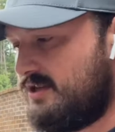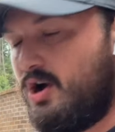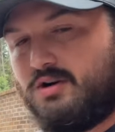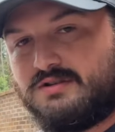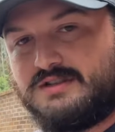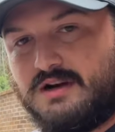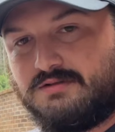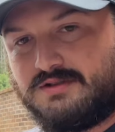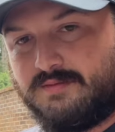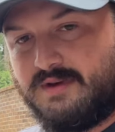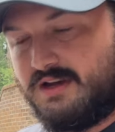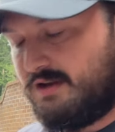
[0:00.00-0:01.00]
also,
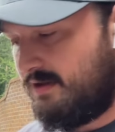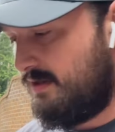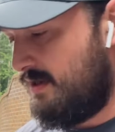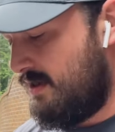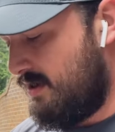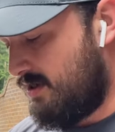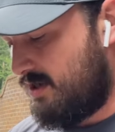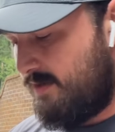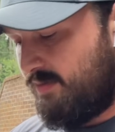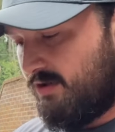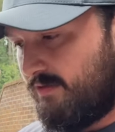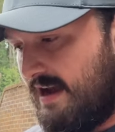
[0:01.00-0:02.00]
to me, a
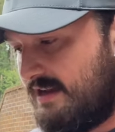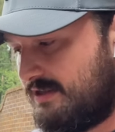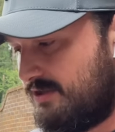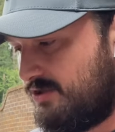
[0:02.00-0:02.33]
couple of ratchet